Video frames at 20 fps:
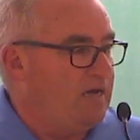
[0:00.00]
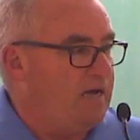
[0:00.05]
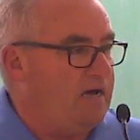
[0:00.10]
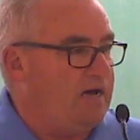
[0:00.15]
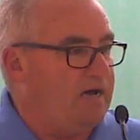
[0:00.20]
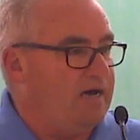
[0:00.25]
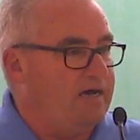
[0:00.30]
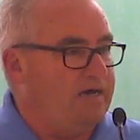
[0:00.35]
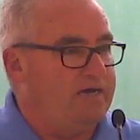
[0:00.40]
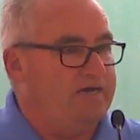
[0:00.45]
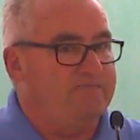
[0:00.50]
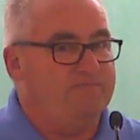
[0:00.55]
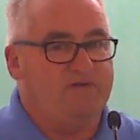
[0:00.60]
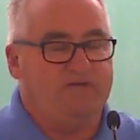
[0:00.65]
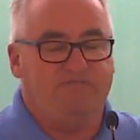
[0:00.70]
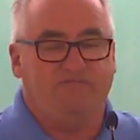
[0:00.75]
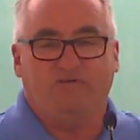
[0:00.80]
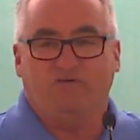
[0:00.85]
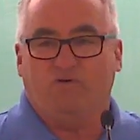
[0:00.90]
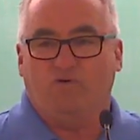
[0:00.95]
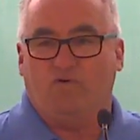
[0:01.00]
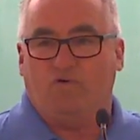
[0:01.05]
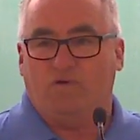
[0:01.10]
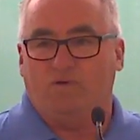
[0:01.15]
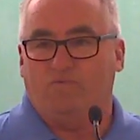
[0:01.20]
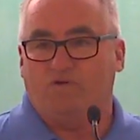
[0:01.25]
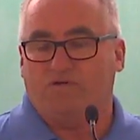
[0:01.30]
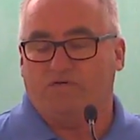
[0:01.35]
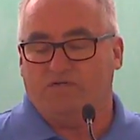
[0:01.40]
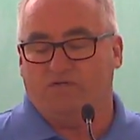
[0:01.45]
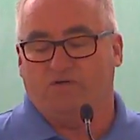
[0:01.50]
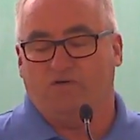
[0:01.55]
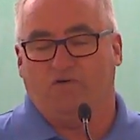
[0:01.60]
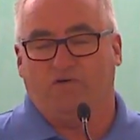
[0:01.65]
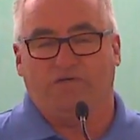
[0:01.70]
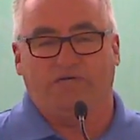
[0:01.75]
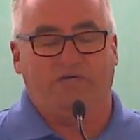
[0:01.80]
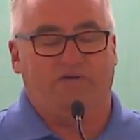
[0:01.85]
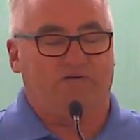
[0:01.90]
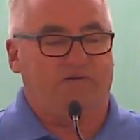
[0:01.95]
I've lived in Cornerbrook in the
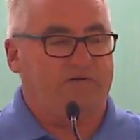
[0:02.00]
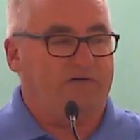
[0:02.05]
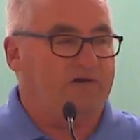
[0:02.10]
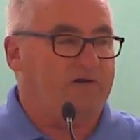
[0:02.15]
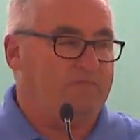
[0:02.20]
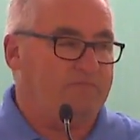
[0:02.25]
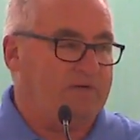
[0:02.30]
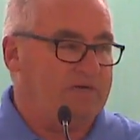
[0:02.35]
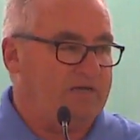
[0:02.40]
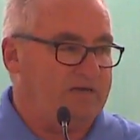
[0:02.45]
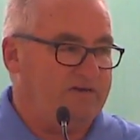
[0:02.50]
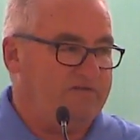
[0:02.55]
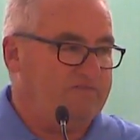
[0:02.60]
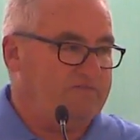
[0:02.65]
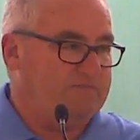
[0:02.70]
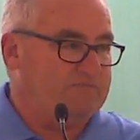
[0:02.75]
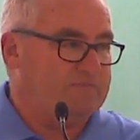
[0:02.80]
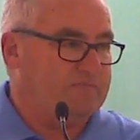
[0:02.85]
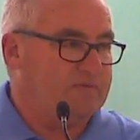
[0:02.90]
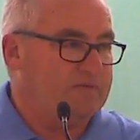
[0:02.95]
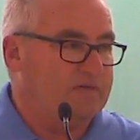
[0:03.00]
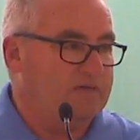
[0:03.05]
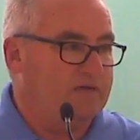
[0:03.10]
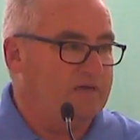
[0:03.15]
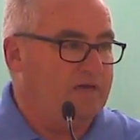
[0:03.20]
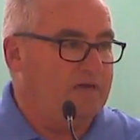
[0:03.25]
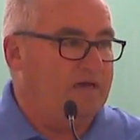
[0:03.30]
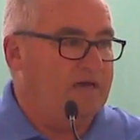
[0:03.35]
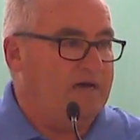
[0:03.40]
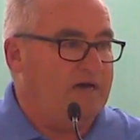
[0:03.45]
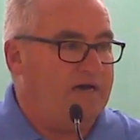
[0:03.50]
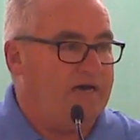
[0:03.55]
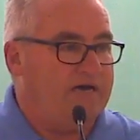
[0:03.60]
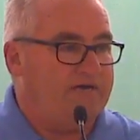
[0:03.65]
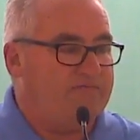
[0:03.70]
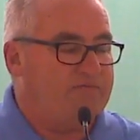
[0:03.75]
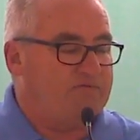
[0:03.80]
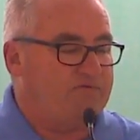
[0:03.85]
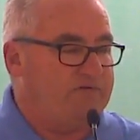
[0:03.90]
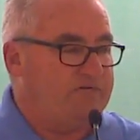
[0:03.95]
Curling area all my life. I
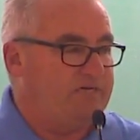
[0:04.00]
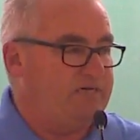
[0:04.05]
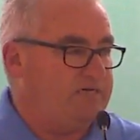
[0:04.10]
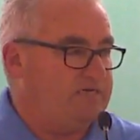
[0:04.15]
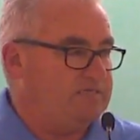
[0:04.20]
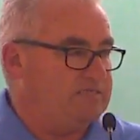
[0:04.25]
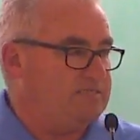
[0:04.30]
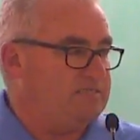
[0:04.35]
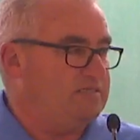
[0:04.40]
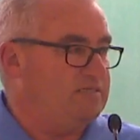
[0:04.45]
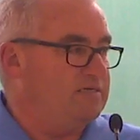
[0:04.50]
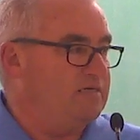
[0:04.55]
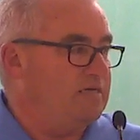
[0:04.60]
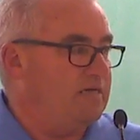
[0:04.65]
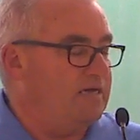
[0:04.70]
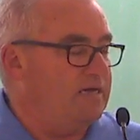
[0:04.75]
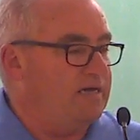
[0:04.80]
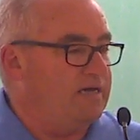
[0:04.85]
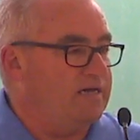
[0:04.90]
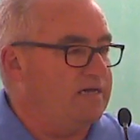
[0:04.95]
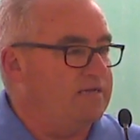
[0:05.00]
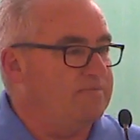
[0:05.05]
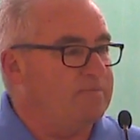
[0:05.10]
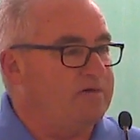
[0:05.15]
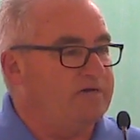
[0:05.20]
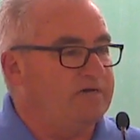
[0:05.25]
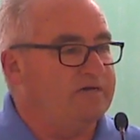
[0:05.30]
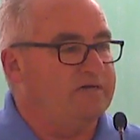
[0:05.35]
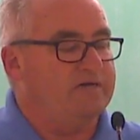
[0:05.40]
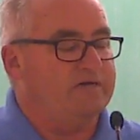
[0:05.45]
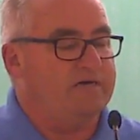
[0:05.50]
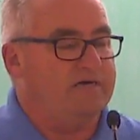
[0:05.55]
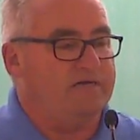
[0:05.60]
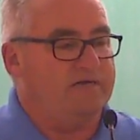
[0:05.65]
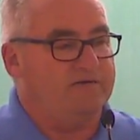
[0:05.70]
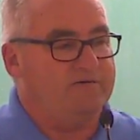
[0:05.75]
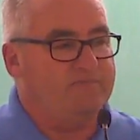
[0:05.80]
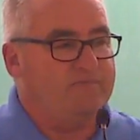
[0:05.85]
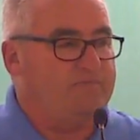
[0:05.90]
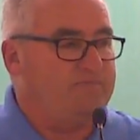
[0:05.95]
have 3 kids and
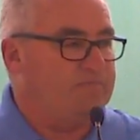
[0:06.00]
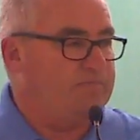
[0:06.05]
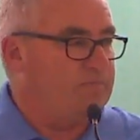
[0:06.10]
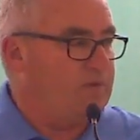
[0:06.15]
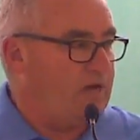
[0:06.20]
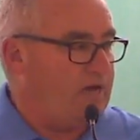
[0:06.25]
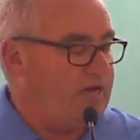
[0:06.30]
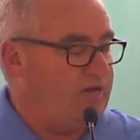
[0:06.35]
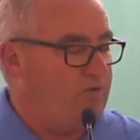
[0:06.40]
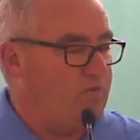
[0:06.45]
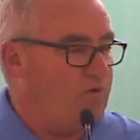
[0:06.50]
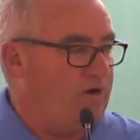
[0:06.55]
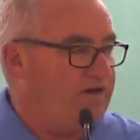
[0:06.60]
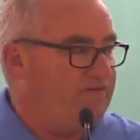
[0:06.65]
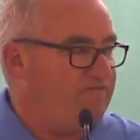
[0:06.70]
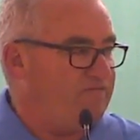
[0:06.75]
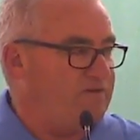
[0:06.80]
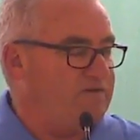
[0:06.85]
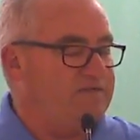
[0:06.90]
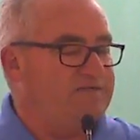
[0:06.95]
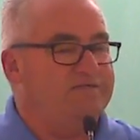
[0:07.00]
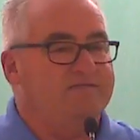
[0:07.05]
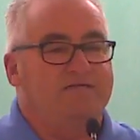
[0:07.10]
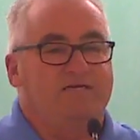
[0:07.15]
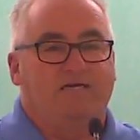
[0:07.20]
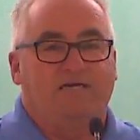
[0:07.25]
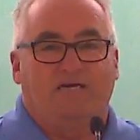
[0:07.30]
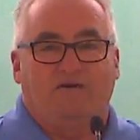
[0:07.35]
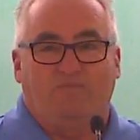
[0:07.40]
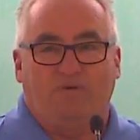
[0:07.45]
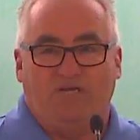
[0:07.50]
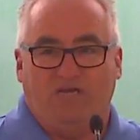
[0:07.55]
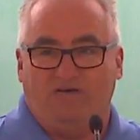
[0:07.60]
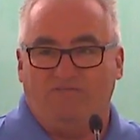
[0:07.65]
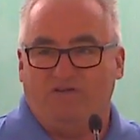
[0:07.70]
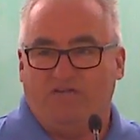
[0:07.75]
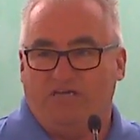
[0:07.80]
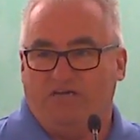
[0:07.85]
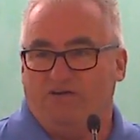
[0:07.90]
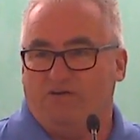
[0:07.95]
a wife, and we
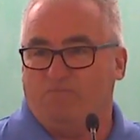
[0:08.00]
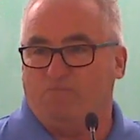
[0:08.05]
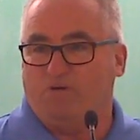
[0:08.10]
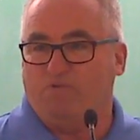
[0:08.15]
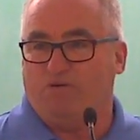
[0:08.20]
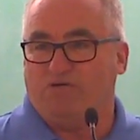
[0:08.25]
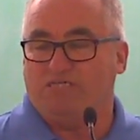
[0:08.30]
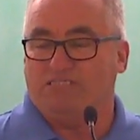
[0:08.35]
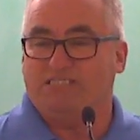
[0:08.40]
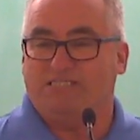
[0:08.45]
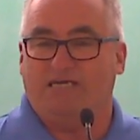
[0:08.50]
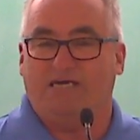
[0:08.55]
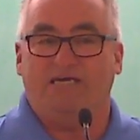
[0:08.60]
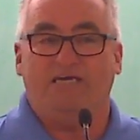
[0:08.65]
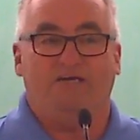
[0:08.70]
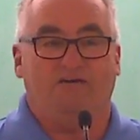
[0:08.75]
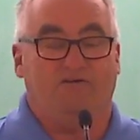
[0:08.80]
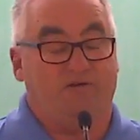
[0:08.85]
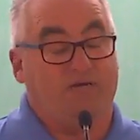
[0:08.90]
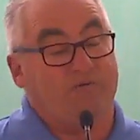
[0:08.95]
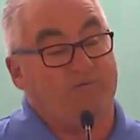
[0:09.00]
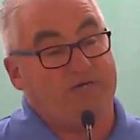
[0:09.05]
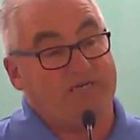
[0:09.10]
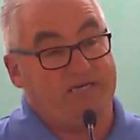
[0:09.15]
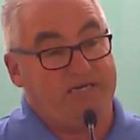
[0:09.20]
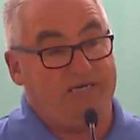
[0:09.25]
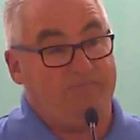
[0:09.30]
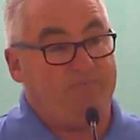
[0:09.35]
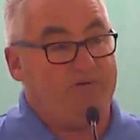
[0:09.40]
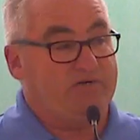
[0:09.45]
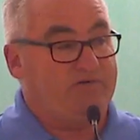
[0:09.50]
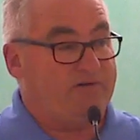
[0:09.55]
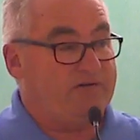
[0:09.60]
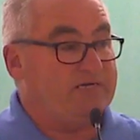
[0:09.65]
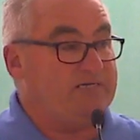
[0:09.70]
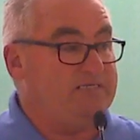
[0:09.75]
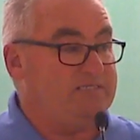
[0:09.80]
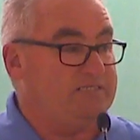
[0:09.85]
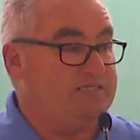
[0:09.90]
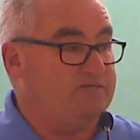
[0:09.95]
love it here, and we want to stay here, and I want to keep my
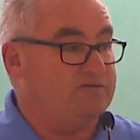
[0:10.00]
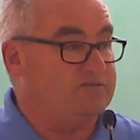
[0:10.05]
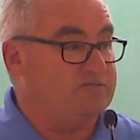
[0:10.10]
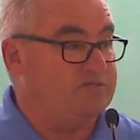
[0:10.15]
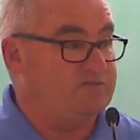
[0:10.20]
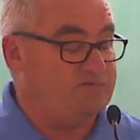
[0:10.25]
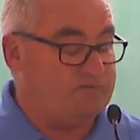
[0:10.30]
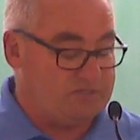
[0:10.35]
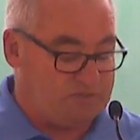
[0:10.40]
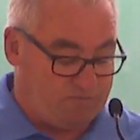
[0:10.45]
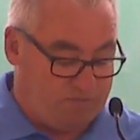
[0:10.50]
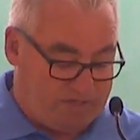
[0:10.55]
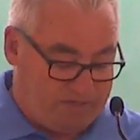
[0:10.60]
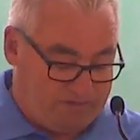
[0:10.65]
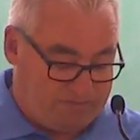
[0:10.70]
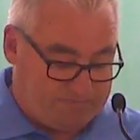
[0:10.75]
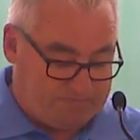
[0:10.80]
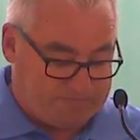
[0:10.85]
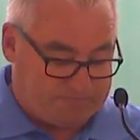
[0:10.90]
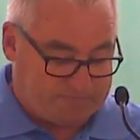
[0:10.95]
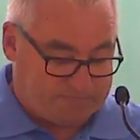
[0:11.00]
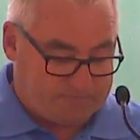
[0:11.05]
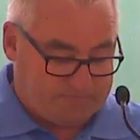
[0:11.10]
grandkids here too as well.